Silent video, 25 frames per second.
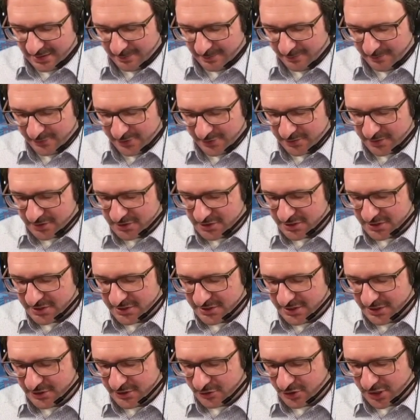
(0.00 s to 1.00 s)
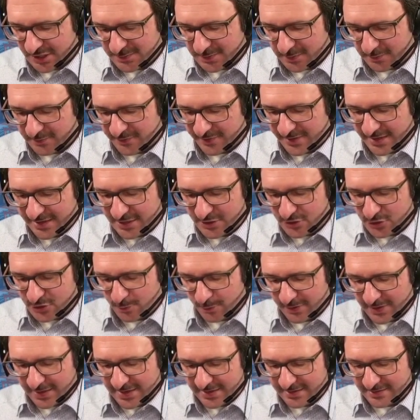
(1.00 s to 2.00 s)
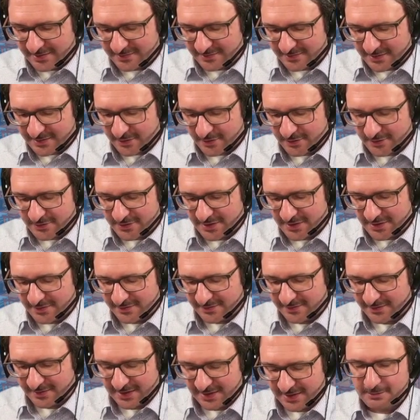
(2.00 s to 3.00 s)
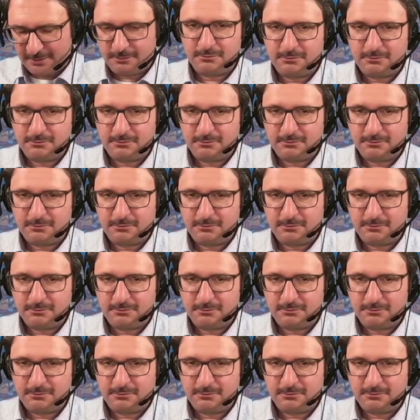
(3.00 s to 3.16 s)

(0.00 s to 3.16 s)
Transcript: So I just need to come up with any 2 planes that contain this line